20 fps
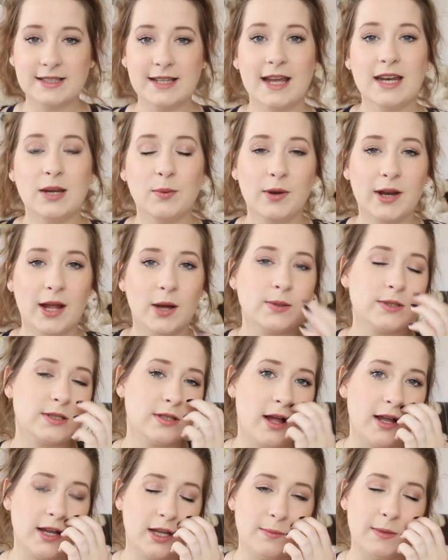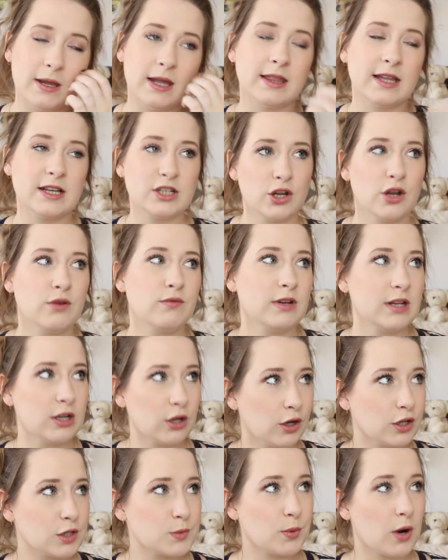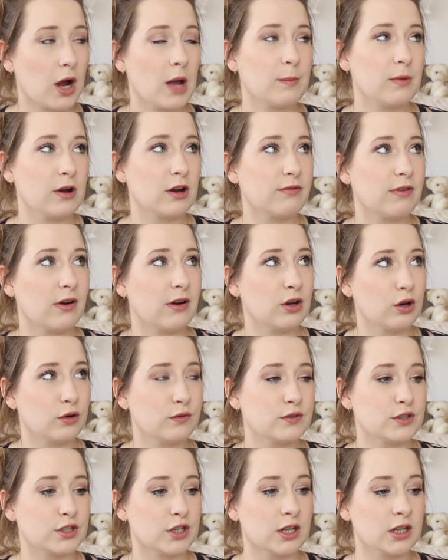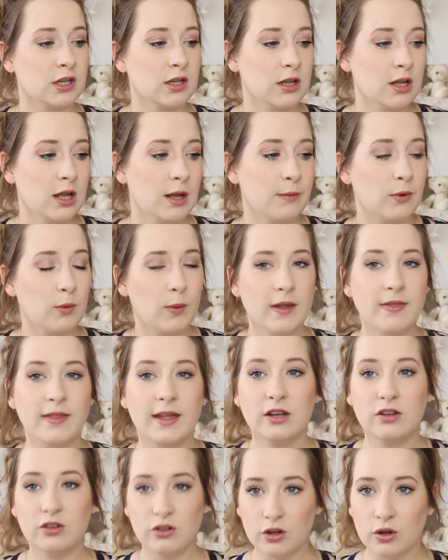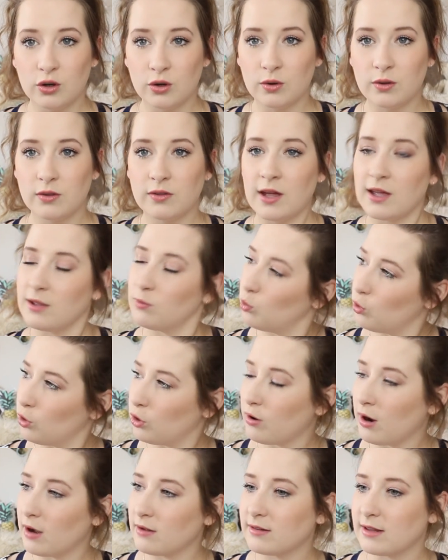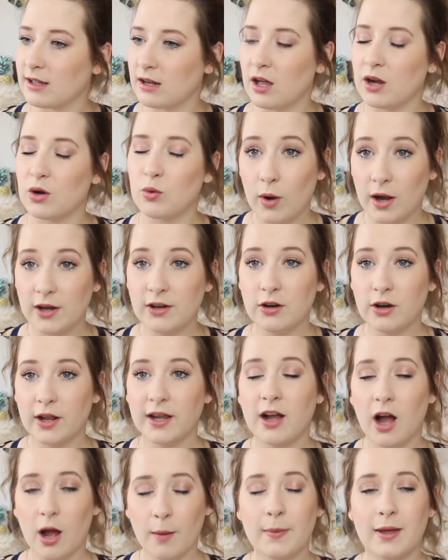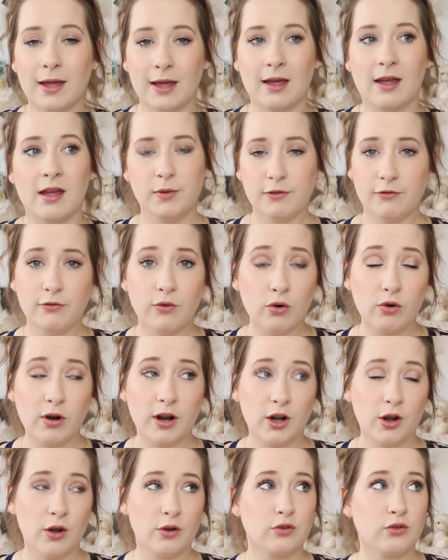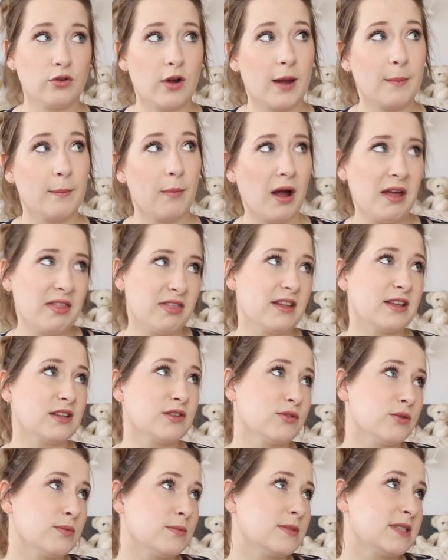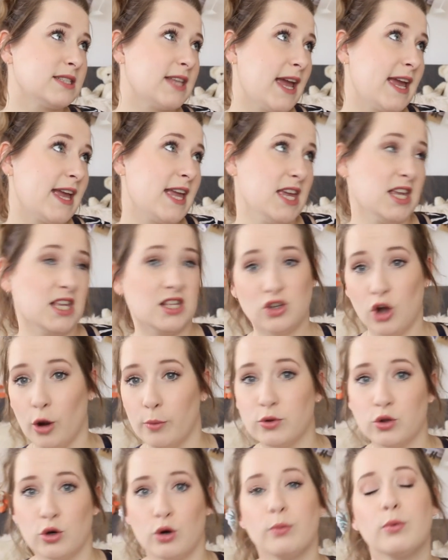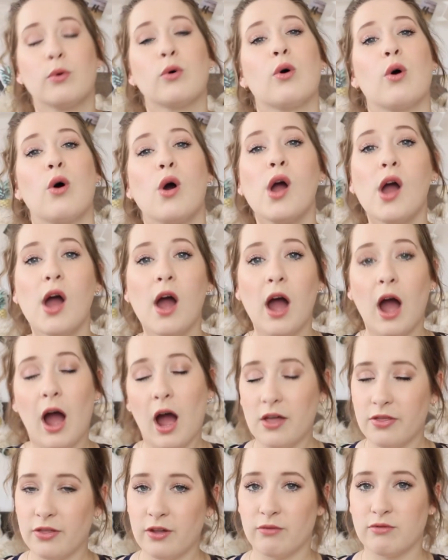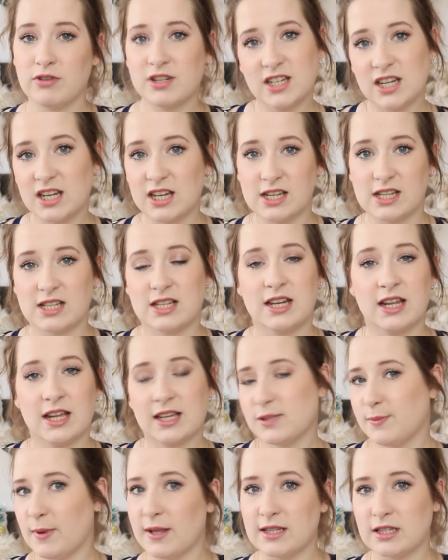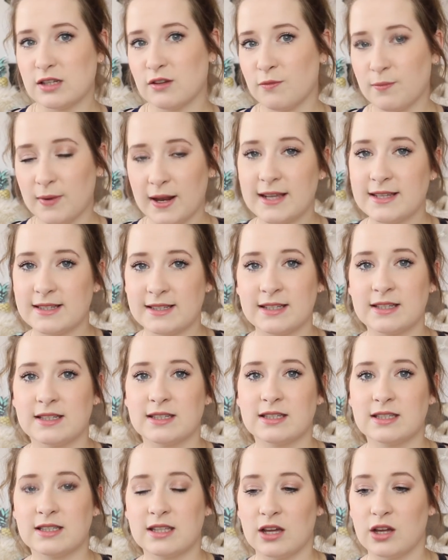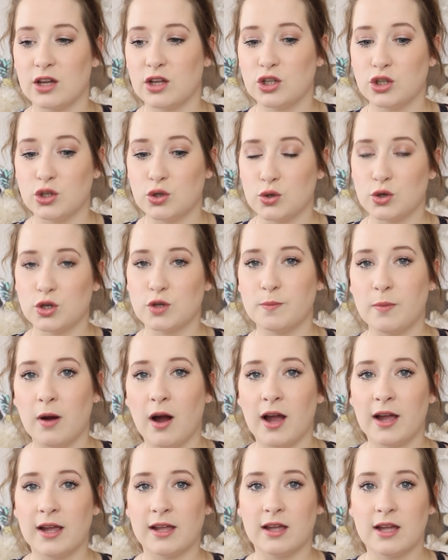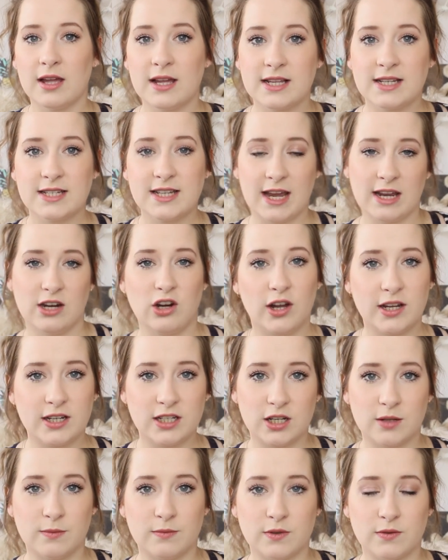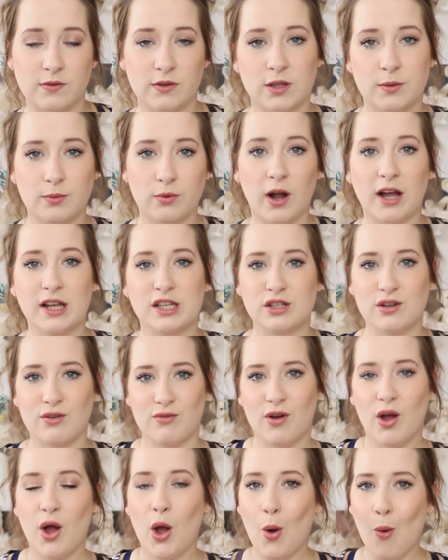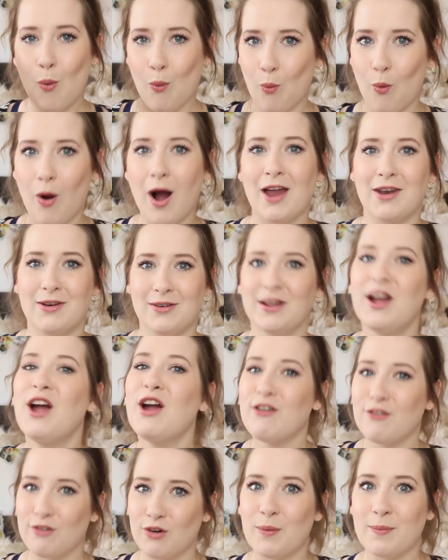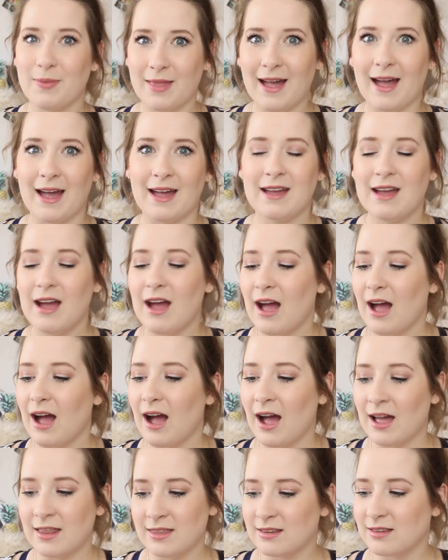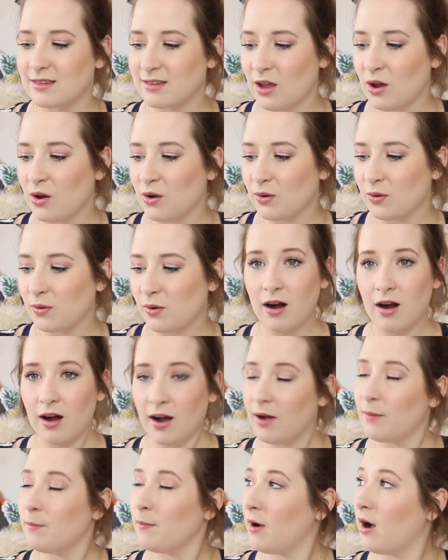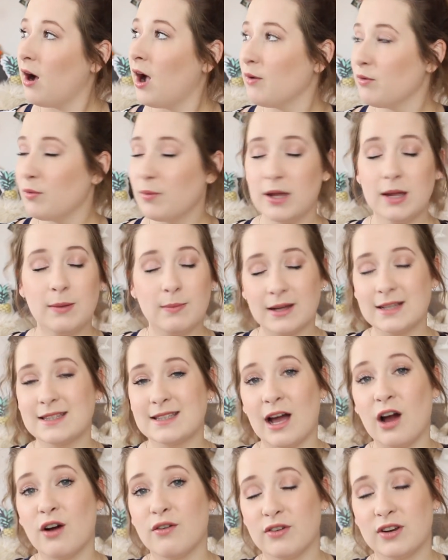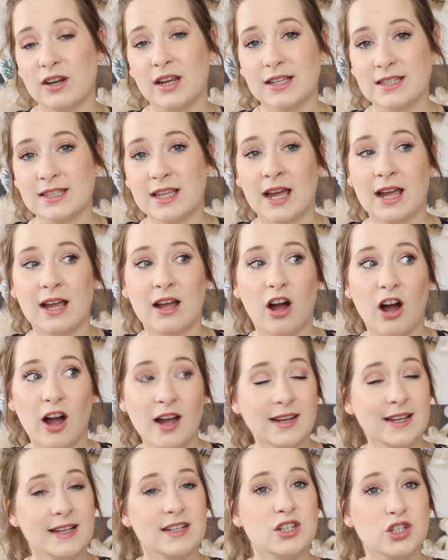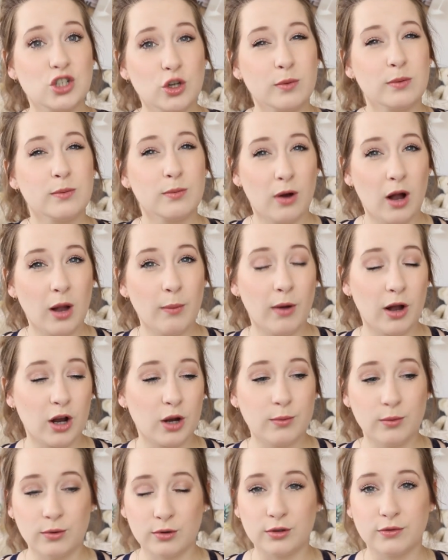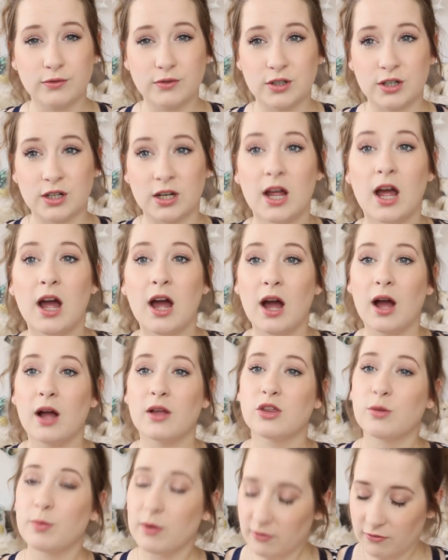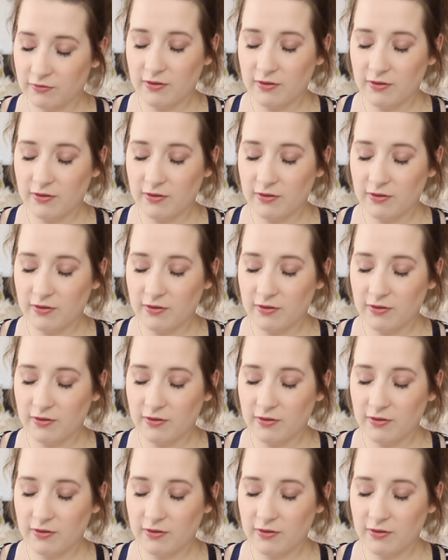Is anyone else like me and they don't really go to Primark very often, but when they do, they walk around and they're like, why don't I come here before I go and try and buy things from, say, Topshop or other ridiculously expensive places that you could buy 10 items for the price of one from there? And so I repeat myself and I say, I need to shop in Primark more often. To be